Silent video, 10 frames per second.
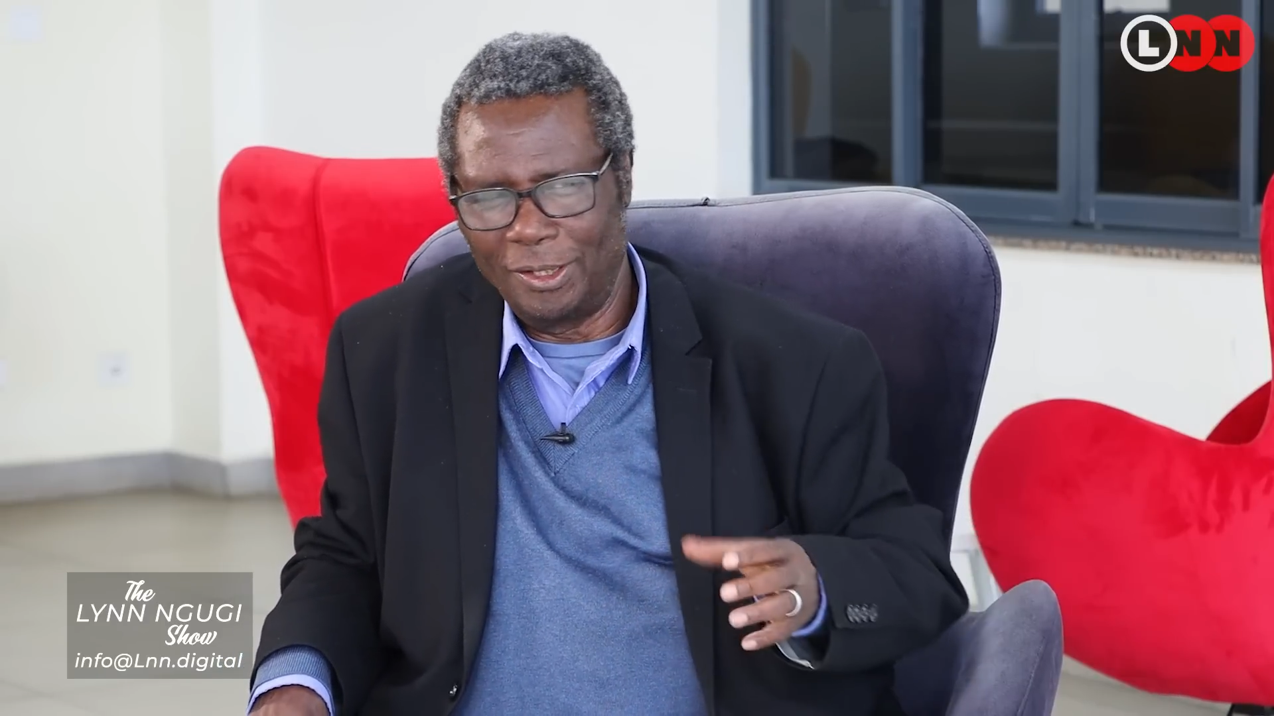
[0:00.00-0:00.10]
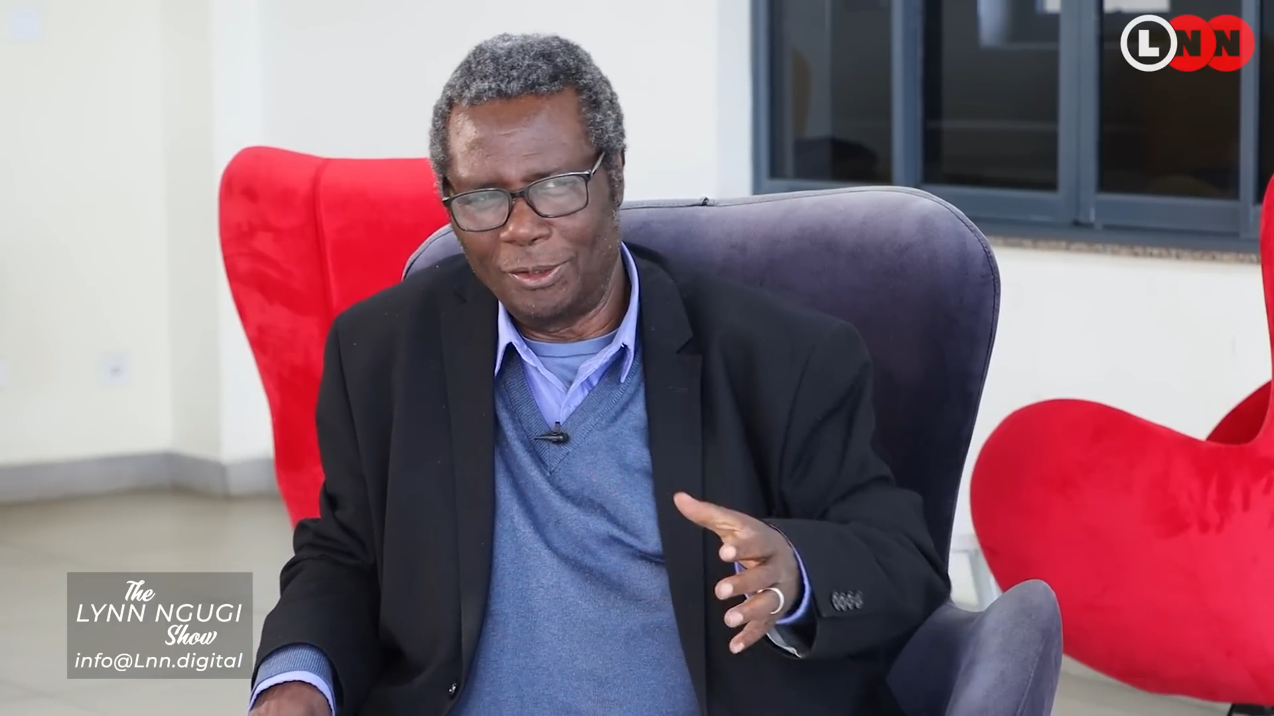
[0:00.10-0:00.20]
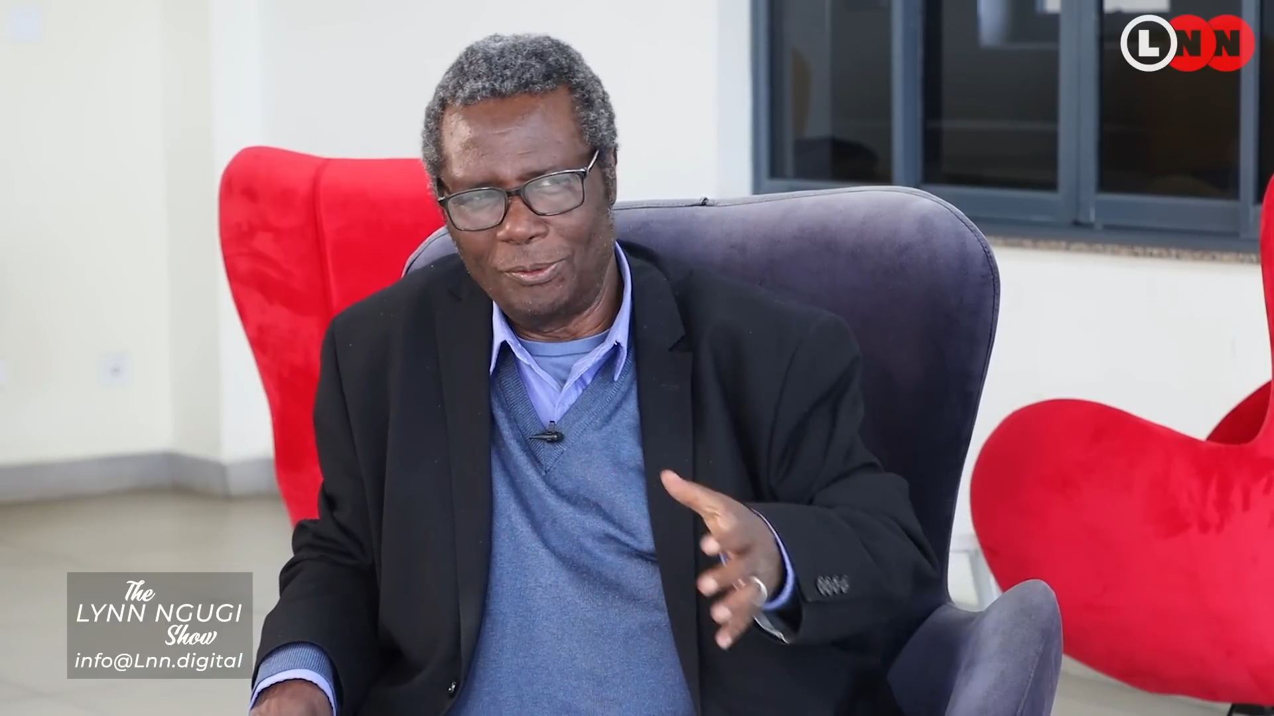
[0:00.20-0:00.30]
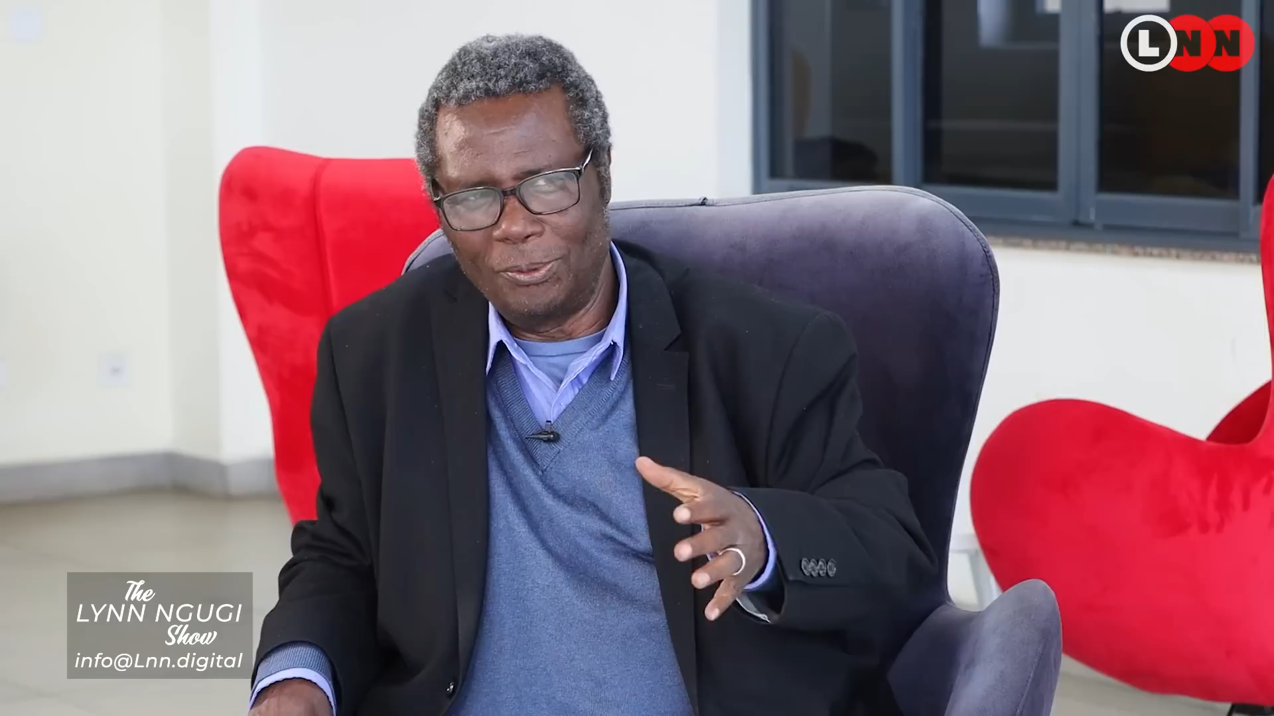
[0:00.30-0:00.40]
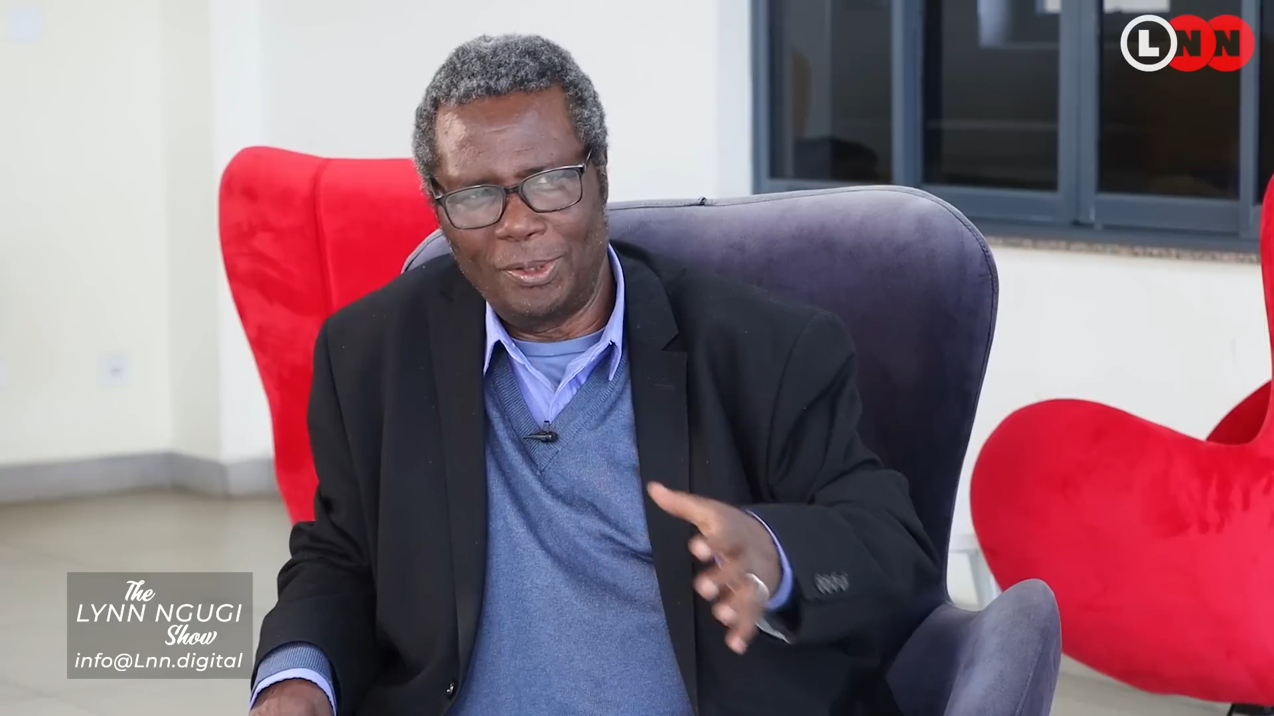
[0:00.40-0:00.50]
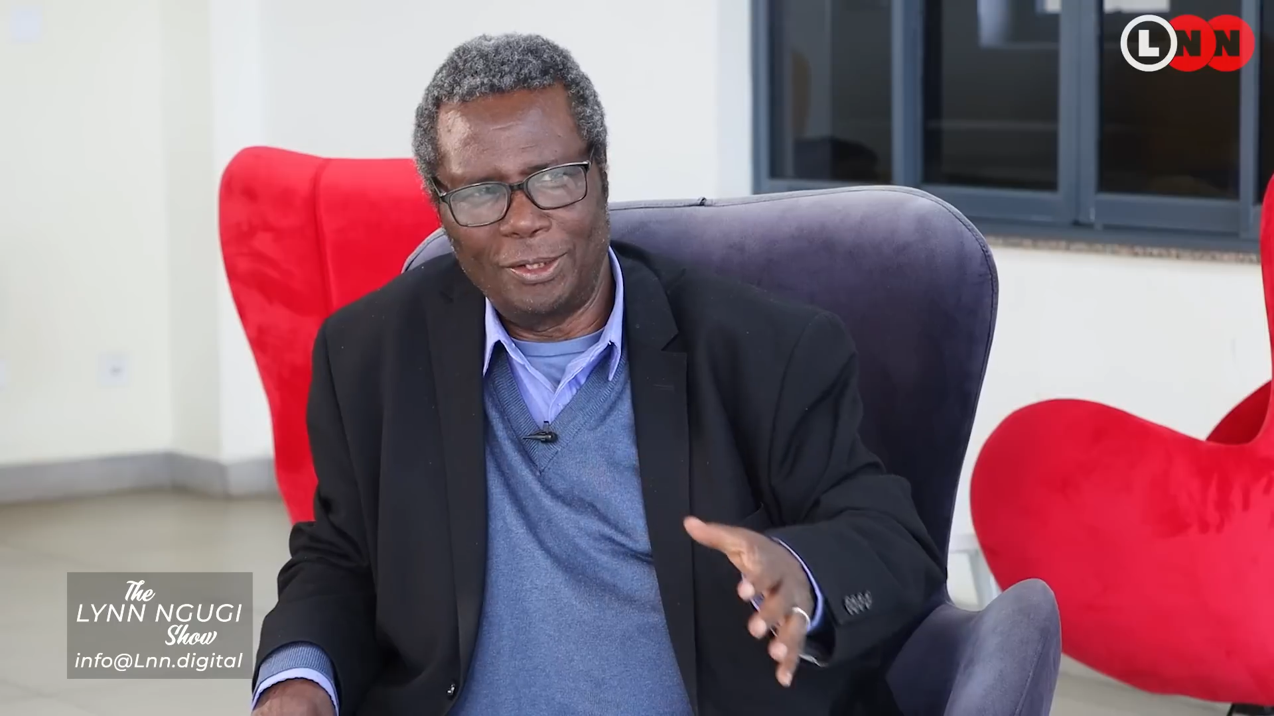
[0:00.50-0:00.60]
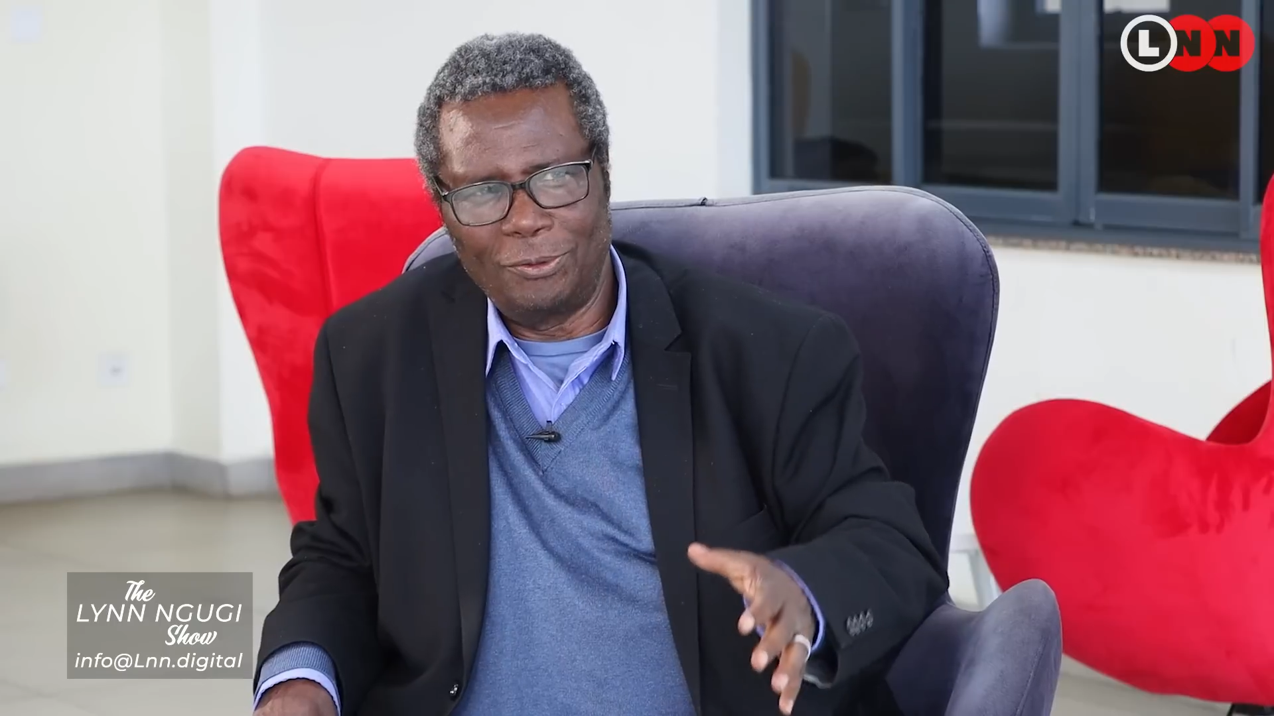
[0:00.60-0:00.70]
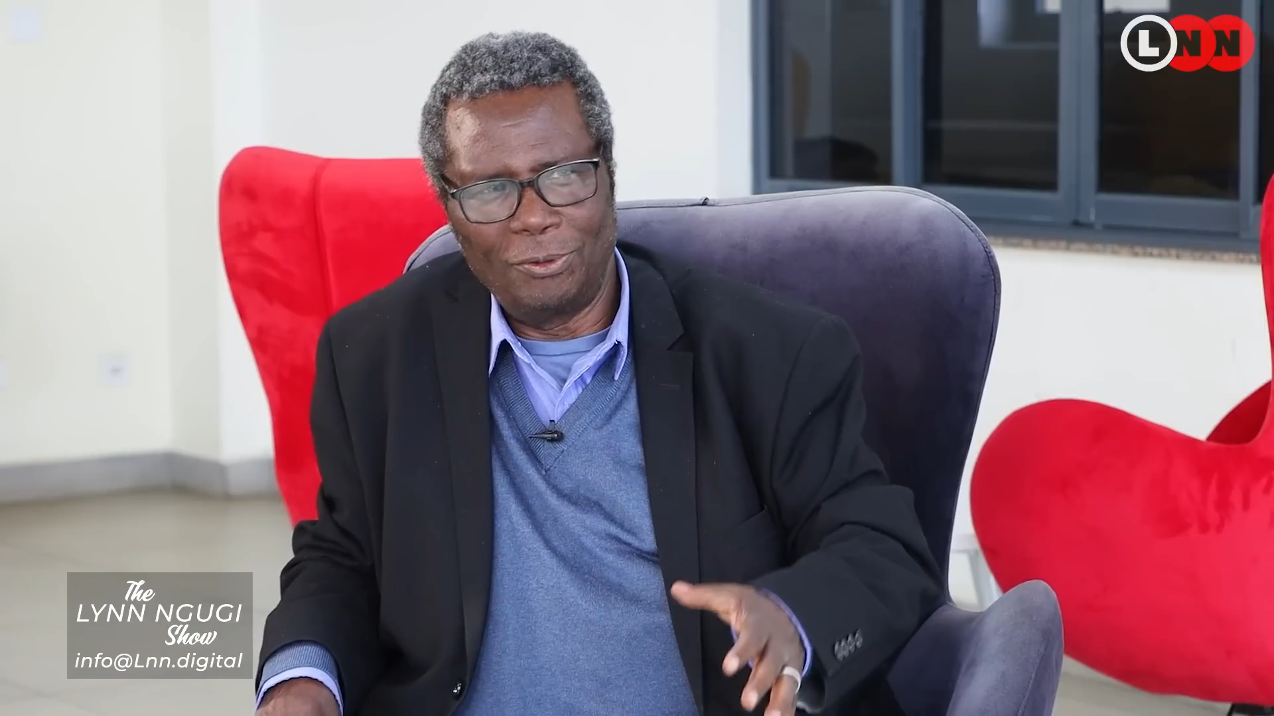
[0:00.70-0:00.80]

Nakuru and